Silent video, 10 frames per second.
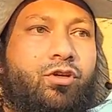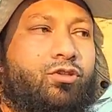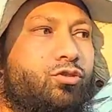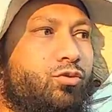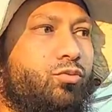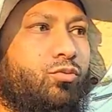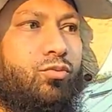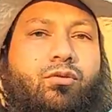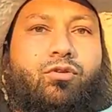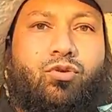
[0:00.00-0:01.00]
So
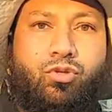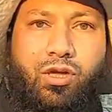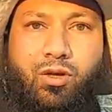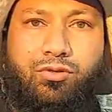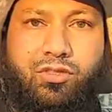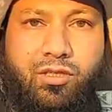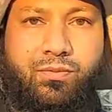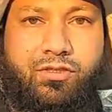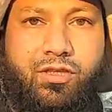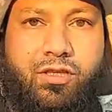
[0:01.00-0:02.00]
good
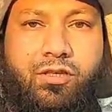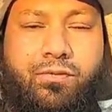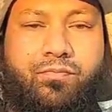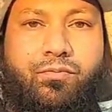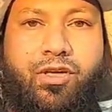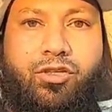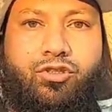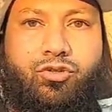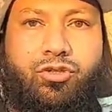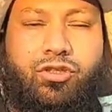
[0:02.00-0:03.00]
housekeeping is key, making
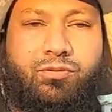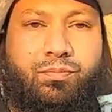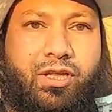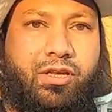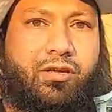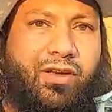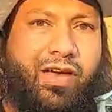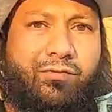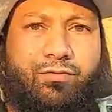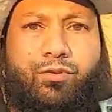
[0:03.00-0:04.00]
sure that there's plenty of
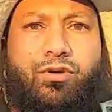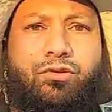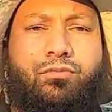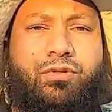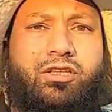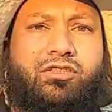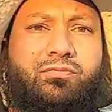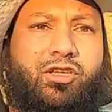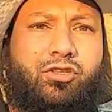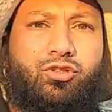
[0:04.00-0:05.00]
airflow around the plants,
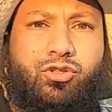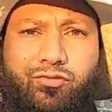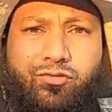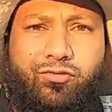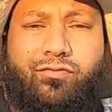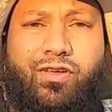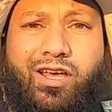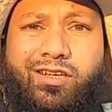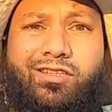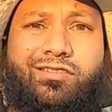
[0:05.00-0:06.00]
making sure you're getting rid of
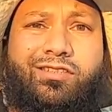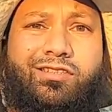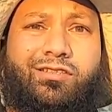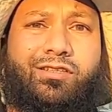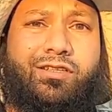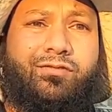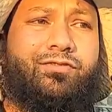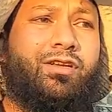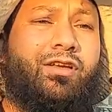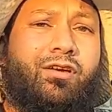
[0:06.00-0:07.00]
any diseased
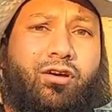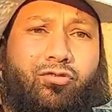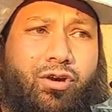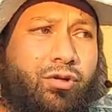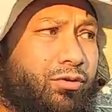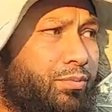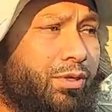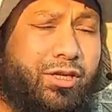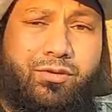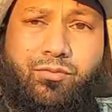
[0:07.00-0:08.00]
leaves around the
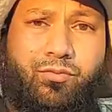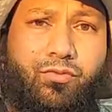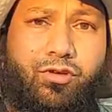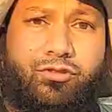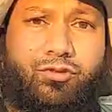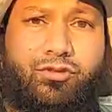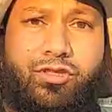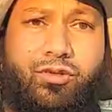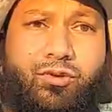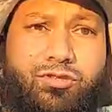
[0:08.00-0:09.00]
plant as soon as
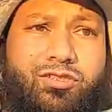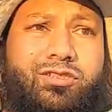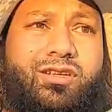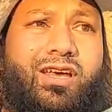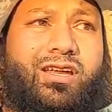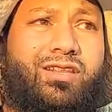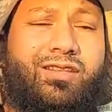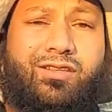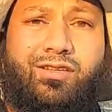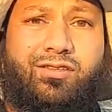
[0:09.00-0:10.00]
you notice it,
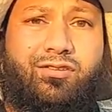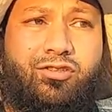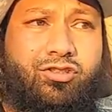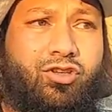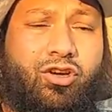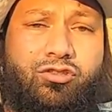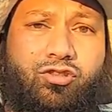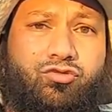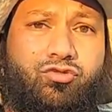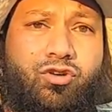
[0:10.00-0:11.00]
anything that, that's starting
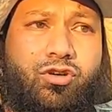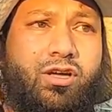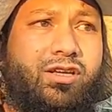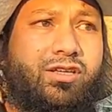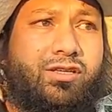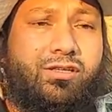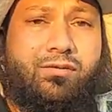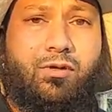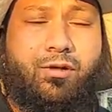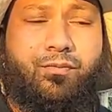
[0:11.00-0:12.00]
to rot, any
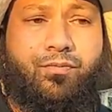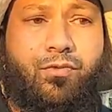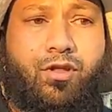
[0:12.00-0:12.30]
um,